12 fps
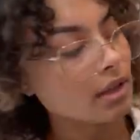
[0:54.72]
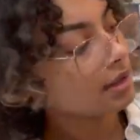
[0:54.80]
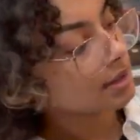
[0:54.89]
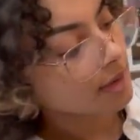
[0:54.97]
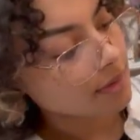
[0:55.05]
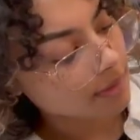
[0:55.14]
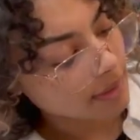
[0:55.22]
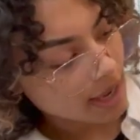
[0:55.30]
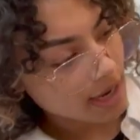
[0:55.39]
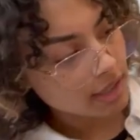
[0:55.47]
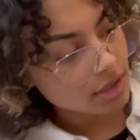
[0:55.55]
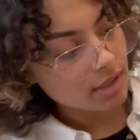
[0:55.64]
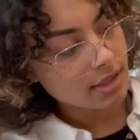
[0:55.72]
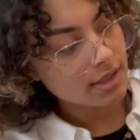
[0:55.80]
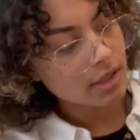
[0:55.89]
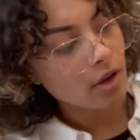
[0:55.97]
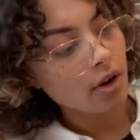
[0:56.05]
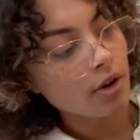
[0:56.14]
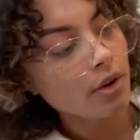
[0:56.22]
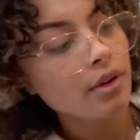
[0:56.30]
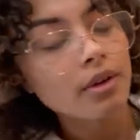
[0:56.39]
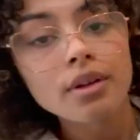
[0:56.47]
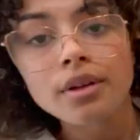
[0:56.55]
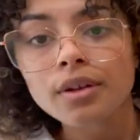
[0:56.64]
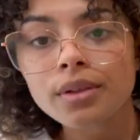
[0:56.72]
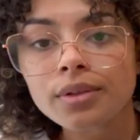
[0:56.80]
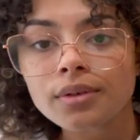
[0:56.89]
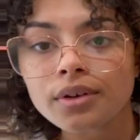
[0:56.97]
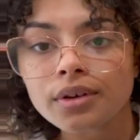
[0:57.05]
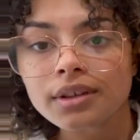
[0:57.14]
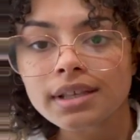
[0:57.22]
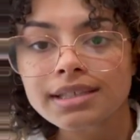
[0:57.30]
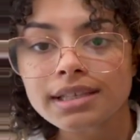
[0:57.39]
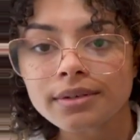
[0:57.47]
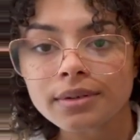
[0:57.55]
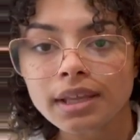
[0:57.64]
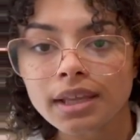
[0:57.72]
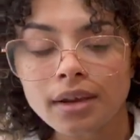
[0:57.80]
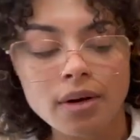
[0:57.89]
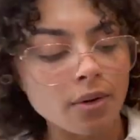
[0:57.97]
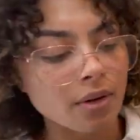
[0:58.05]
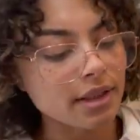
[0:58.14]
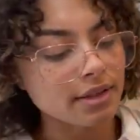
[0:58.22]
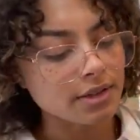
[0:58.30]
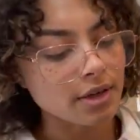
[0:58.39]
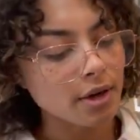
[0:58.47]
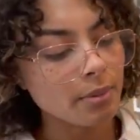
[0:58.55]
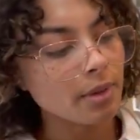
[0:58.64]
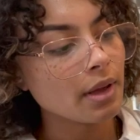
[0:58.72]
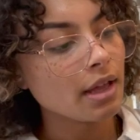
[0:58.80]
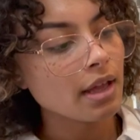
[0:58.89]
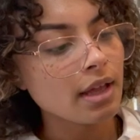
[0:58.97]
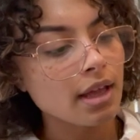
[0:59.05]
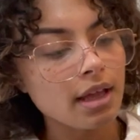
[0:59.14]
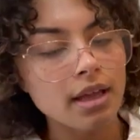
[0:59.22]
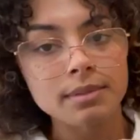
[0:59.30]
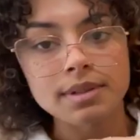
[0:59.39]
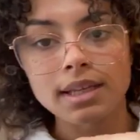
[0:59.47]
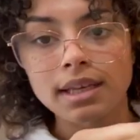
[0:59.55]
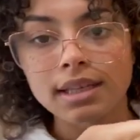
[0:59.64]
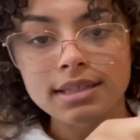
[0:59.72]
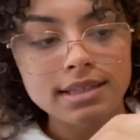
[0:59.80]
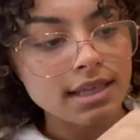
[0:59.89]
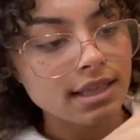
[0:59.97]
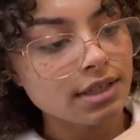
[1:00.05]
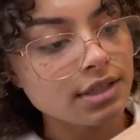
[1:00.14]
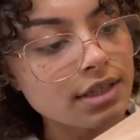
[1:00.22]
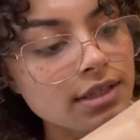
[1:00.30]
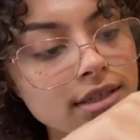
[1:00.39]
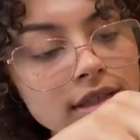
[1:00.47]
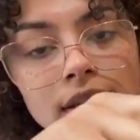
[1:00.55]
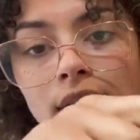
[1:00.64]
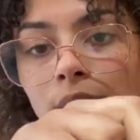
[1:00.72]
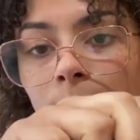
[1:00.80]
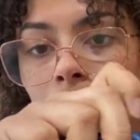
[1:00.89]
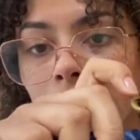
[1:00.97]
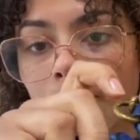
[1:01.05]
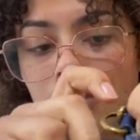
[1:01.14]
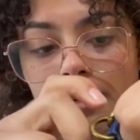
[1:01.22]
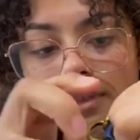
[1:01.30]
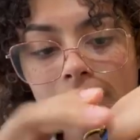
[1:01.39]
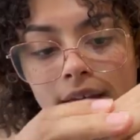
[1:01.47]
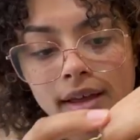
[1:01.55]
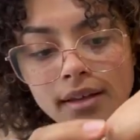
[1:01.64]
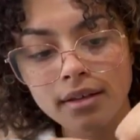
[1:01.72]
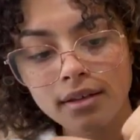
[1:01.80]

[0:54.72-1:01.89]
they just slot through this little keyhole at the top. So you can see they just pop through there,